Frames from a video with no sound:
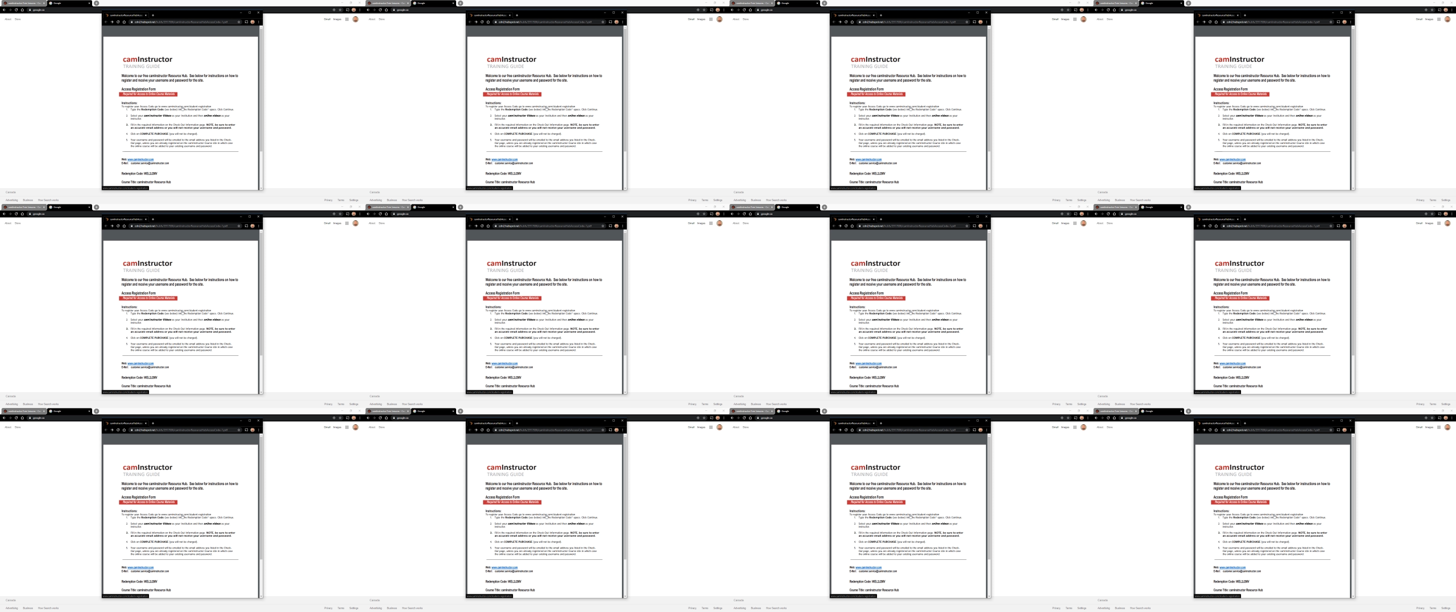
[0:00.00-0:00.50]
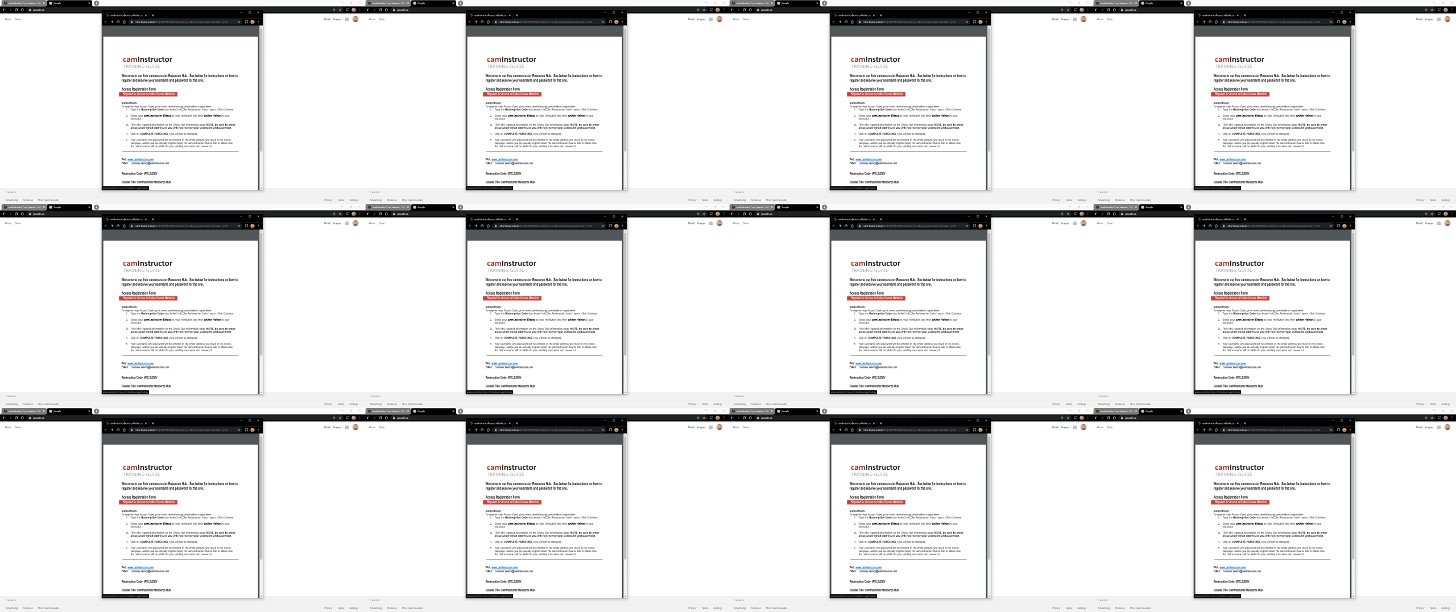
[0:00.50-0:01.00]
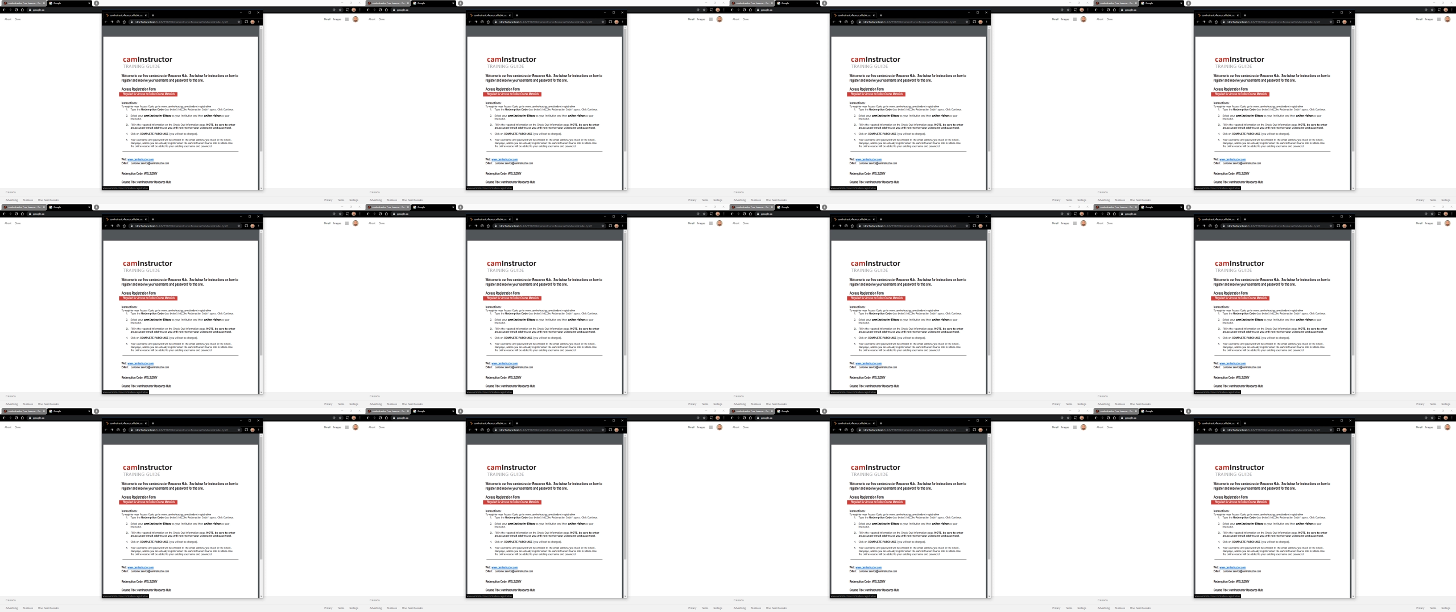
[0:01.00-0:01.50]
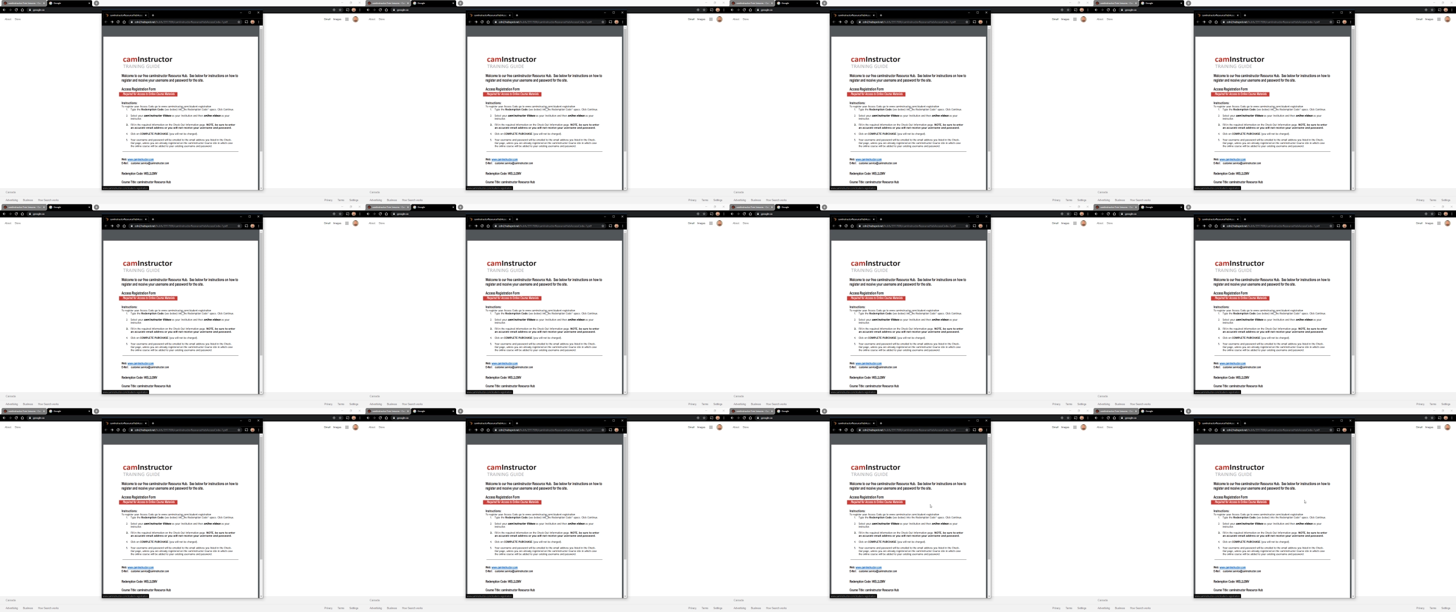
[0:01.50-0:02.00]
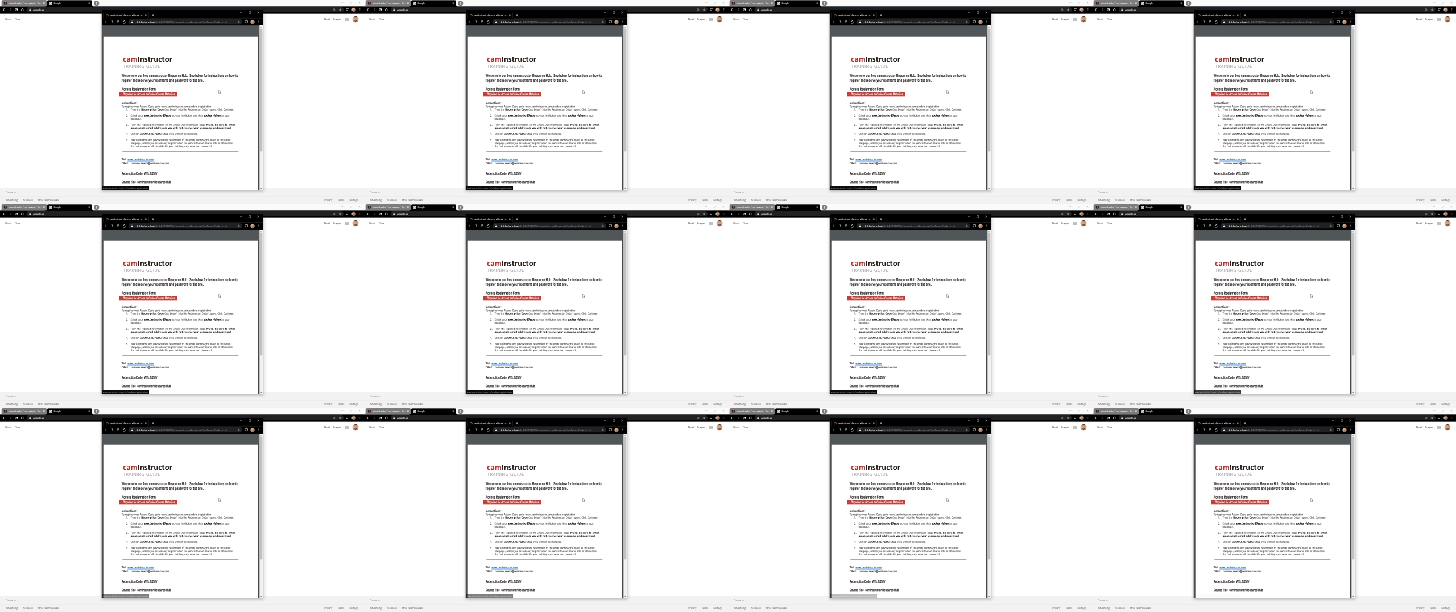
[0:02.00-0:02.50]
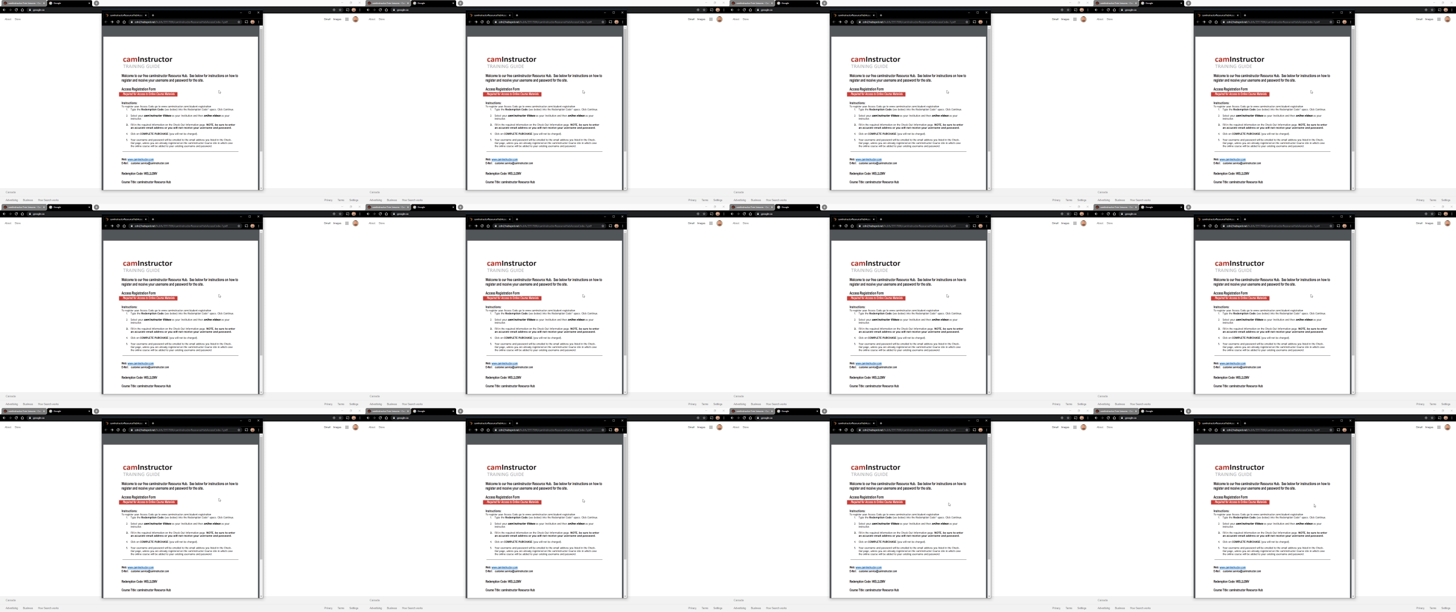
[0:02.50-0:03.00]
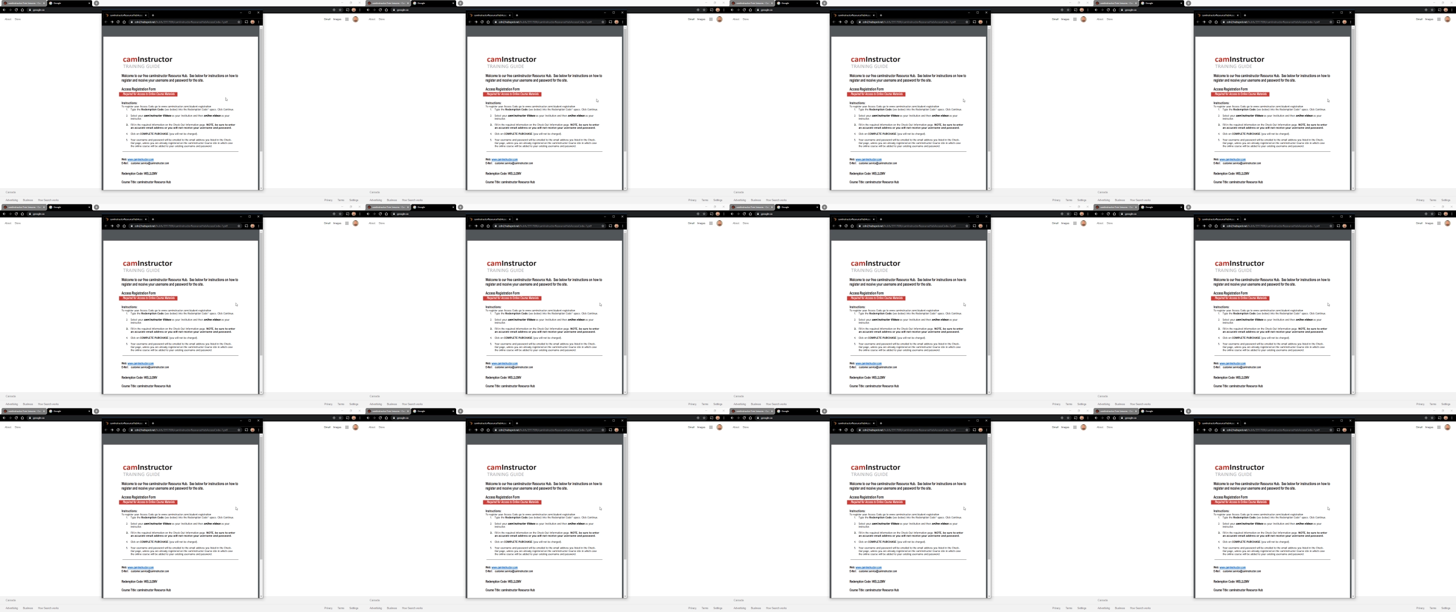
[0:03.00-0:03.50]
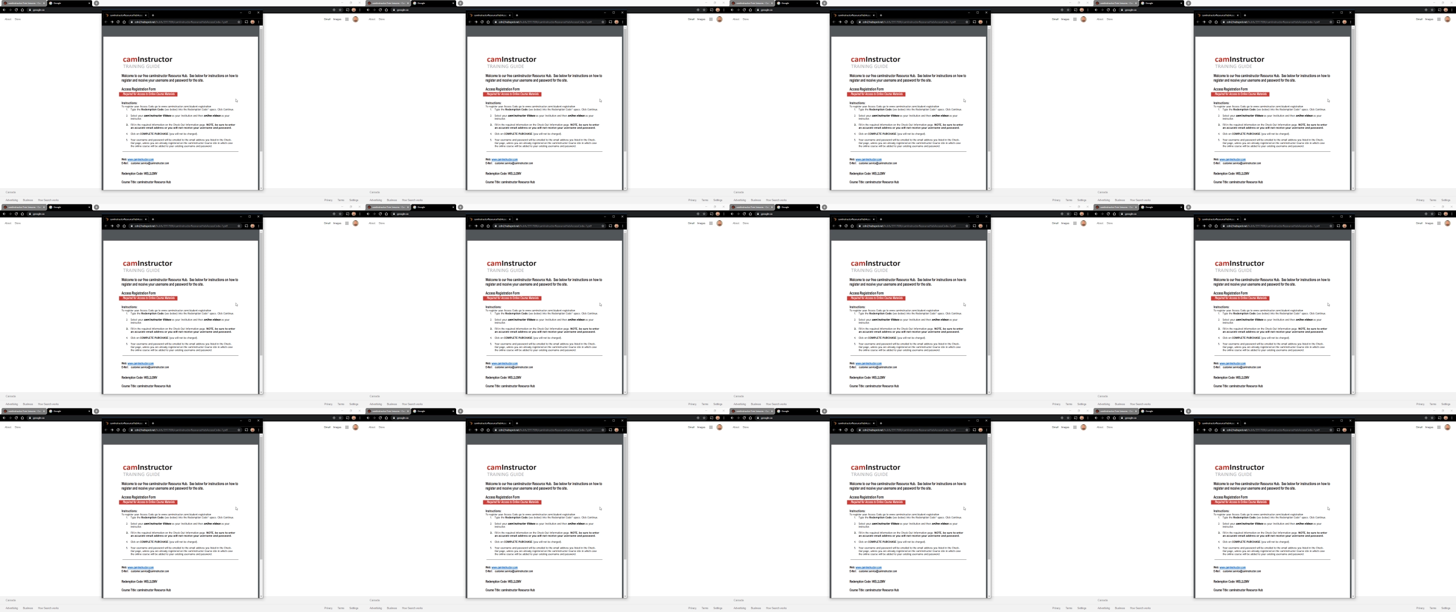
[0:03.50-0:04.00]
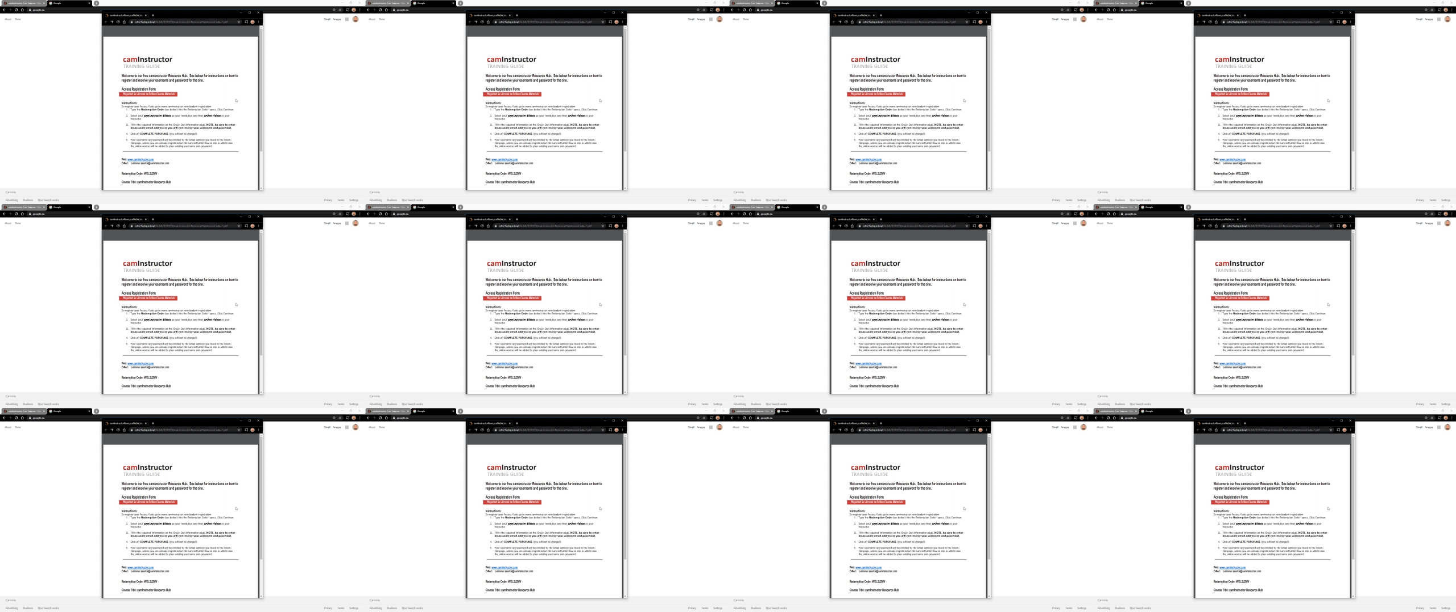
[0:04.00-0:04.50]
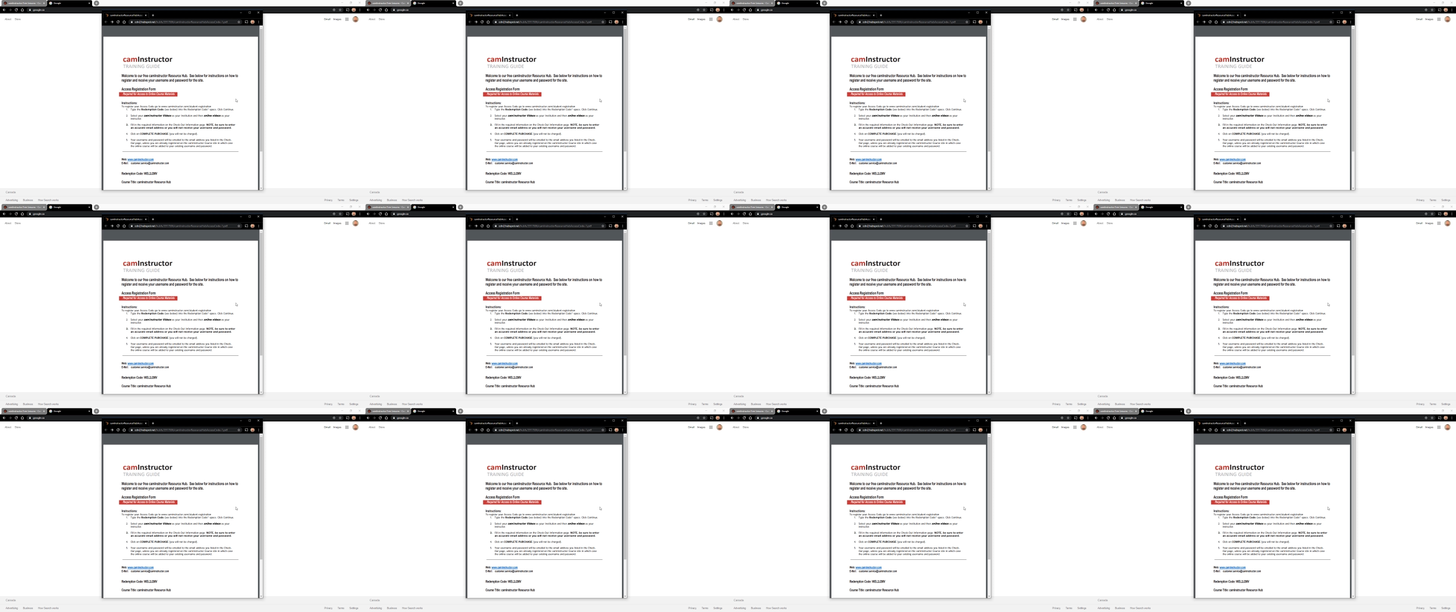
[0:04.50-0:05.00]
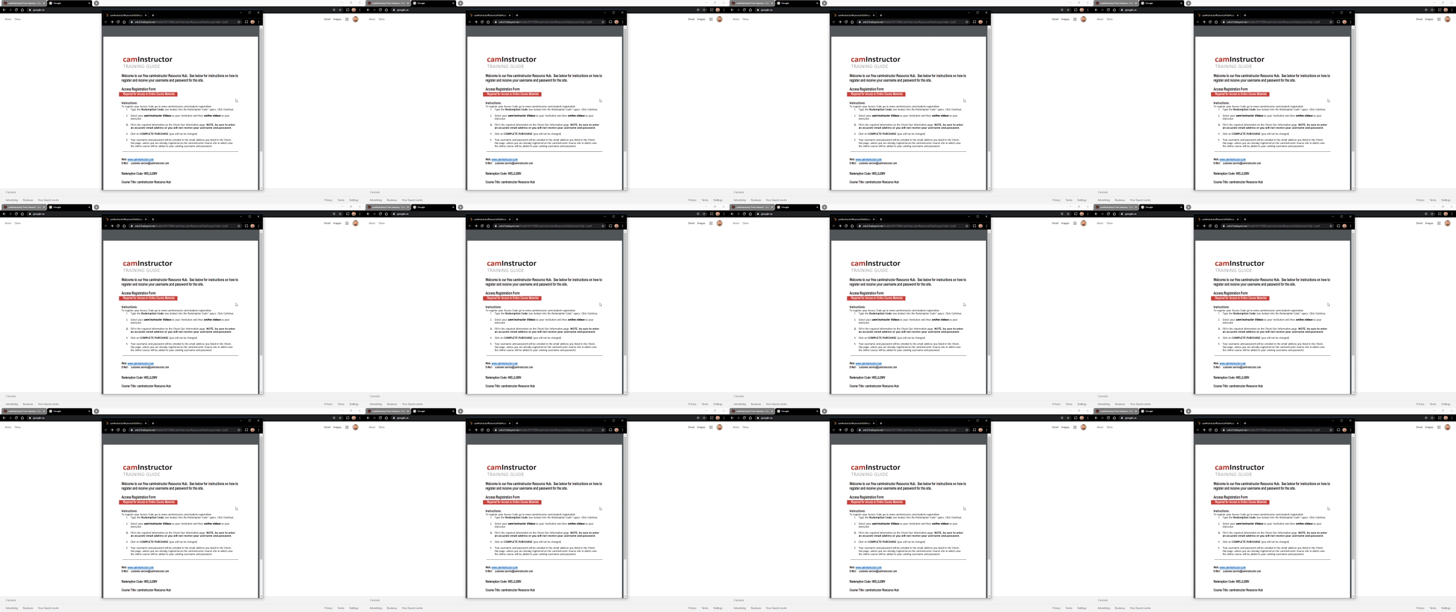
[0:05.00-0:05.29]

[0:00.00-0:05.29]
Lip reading: [unreadable: no face in view]